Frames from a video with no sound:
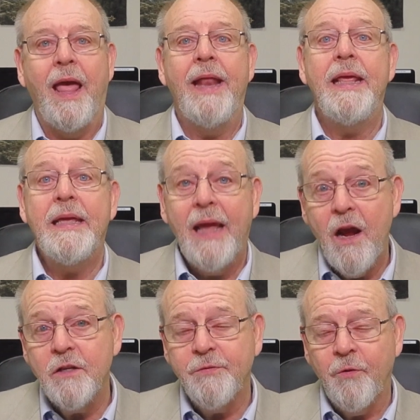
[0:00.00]
and he
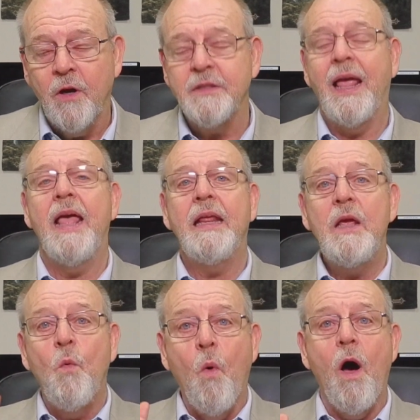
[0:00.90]
cares for us and
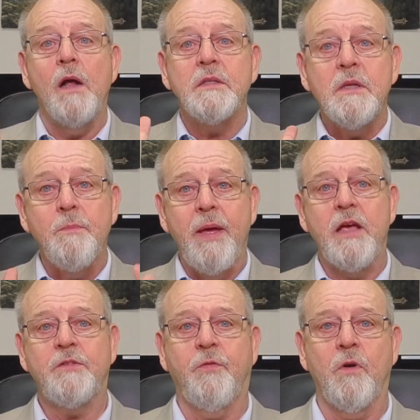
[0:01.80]
he wants the
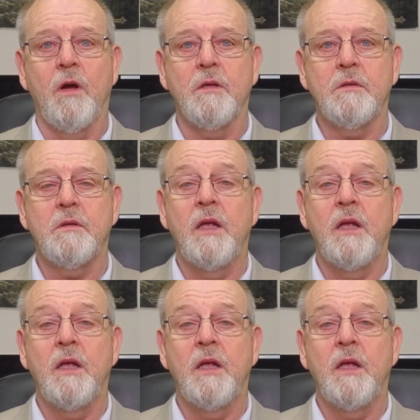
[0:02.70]
best for us.